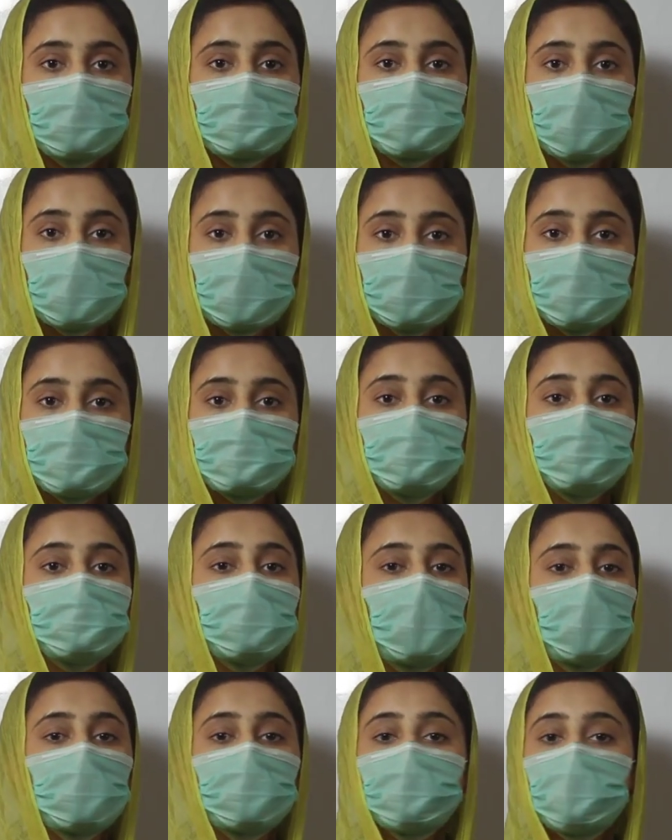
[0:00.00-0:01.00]
Terrorism
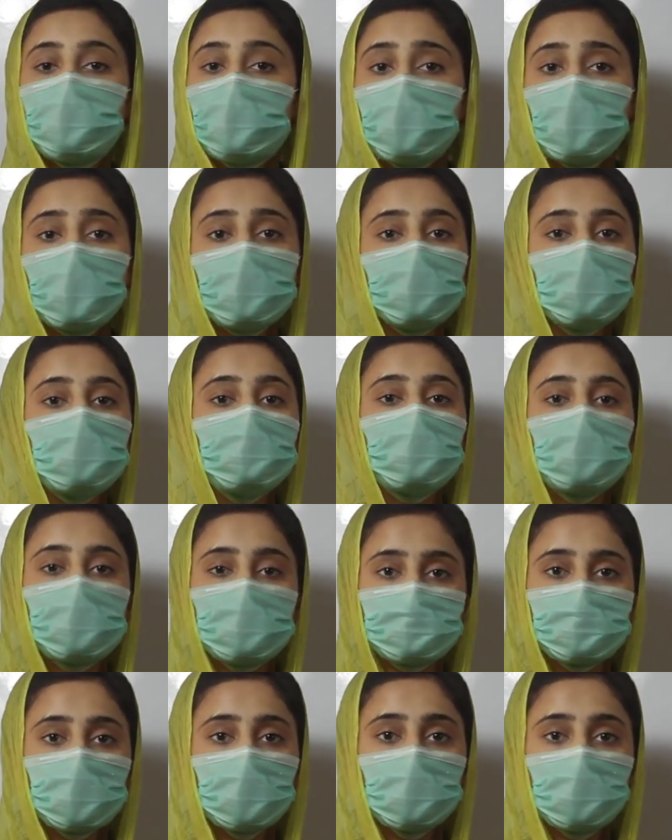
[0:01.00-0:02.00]
have no any
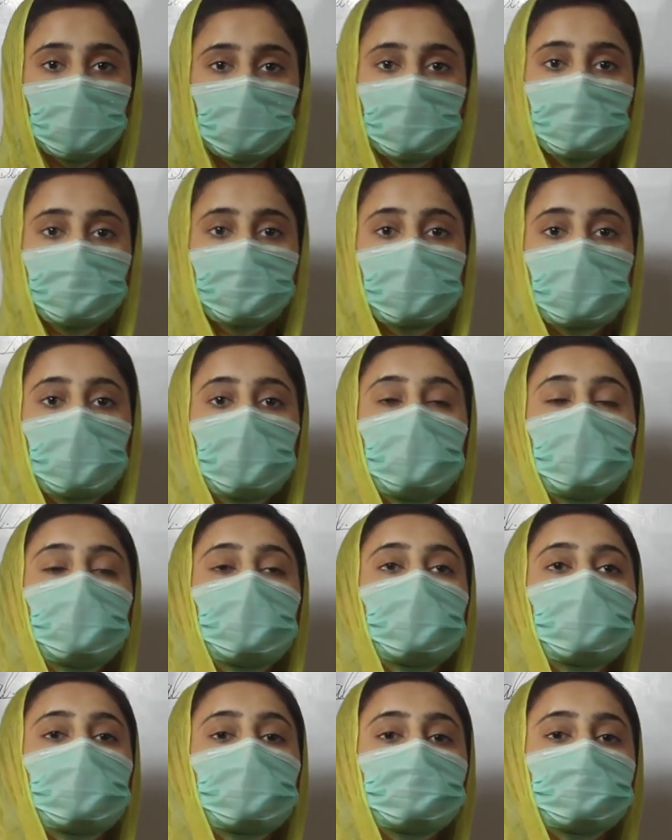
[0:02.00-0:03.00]
religion.
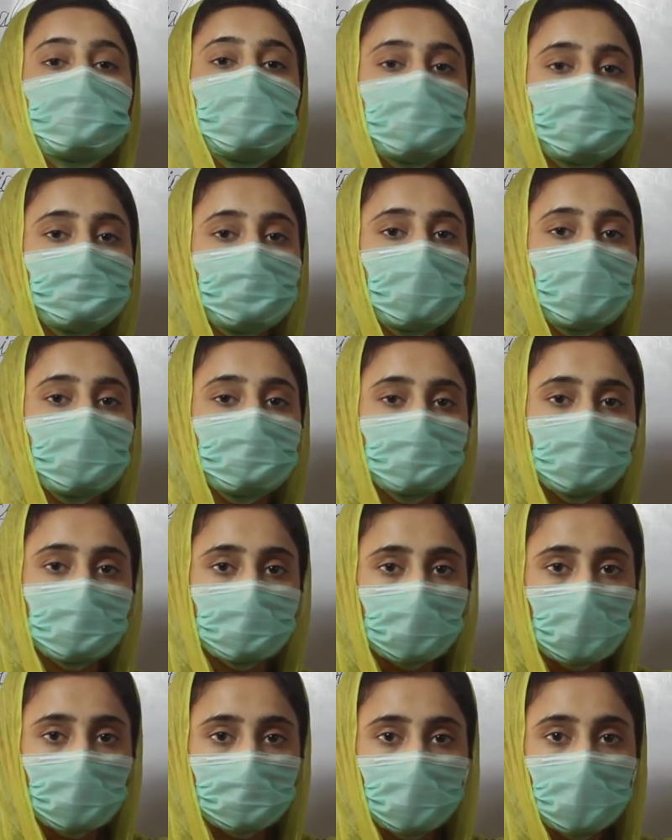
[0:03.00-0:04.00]
This was your
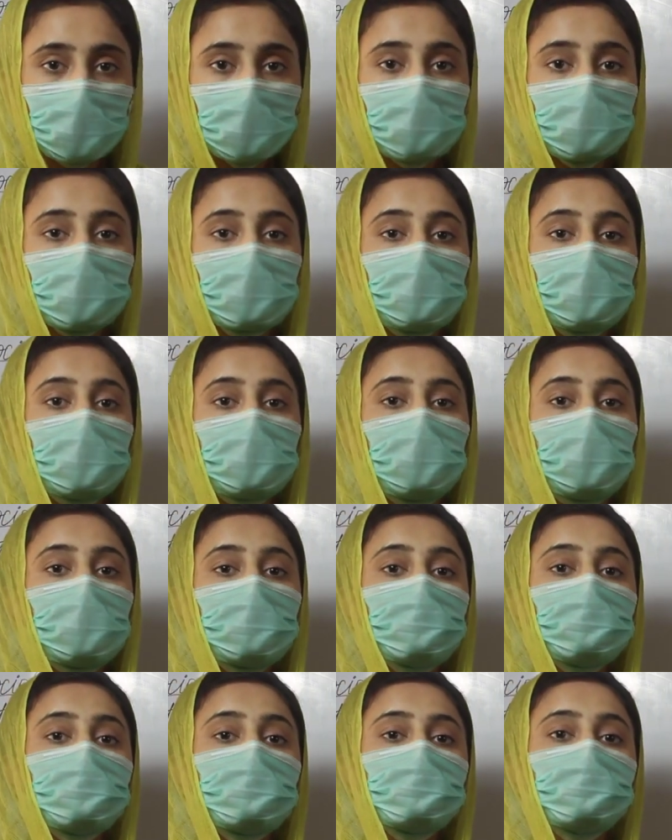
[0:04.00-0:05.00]
topic,
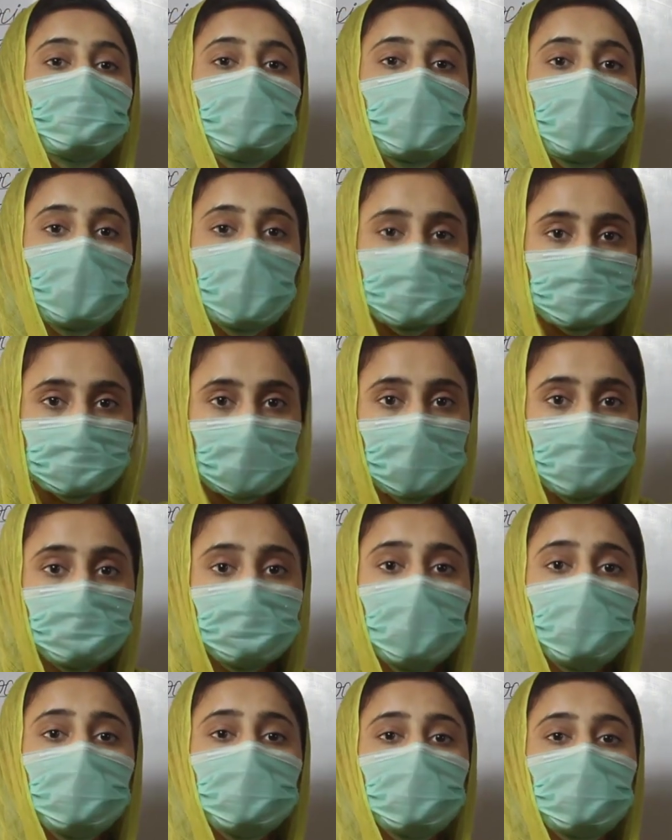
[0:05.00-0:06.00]
and your
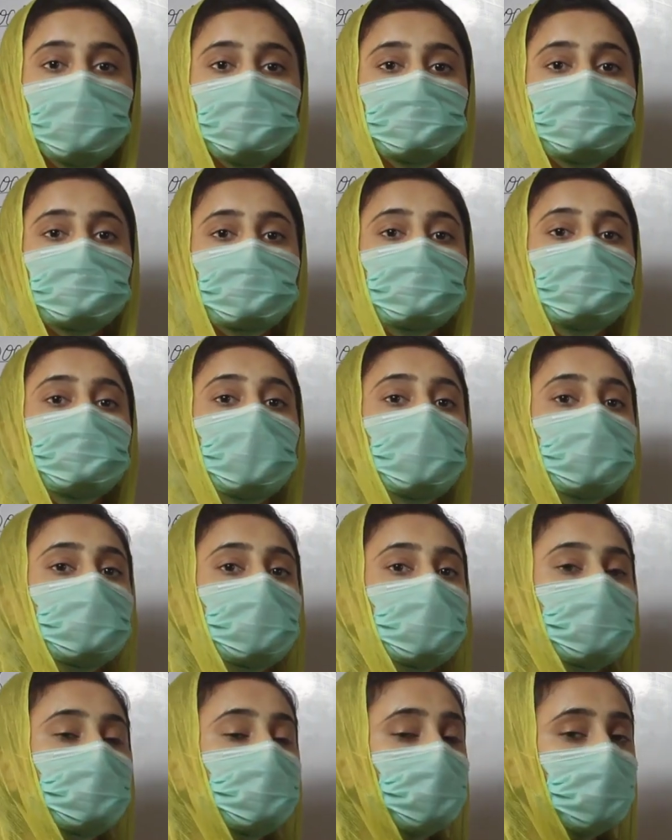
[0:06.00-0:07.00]
assignment is that
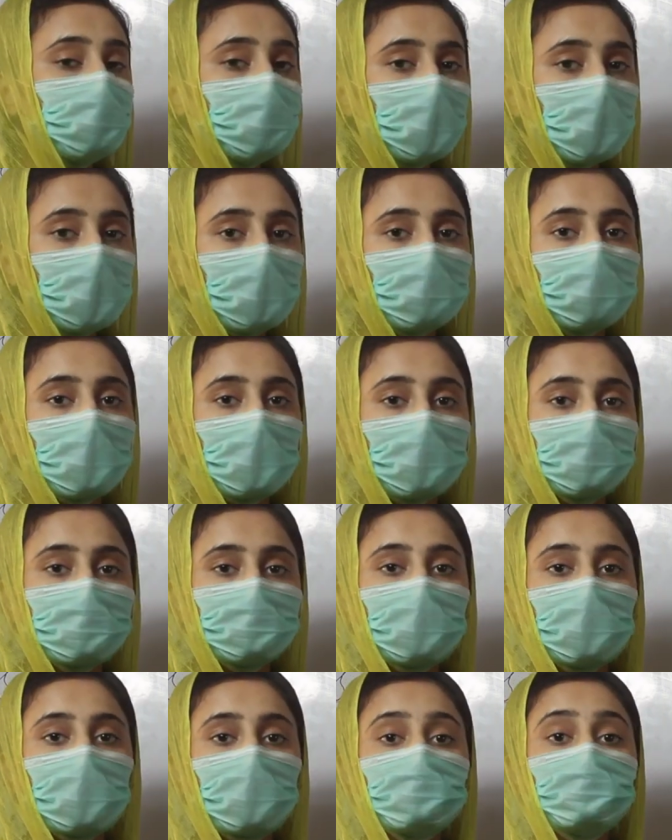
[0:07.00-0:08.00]
you will write
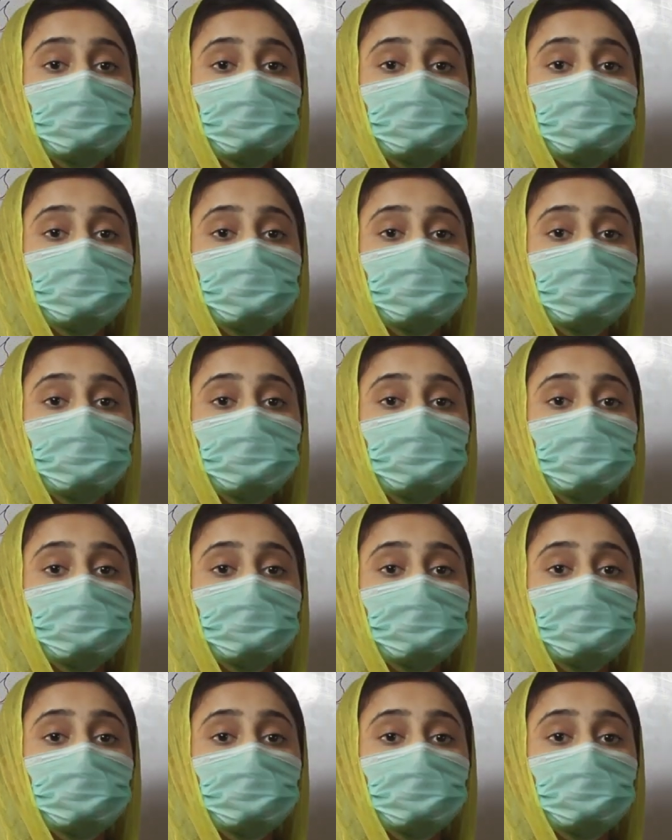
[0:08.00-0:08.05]
the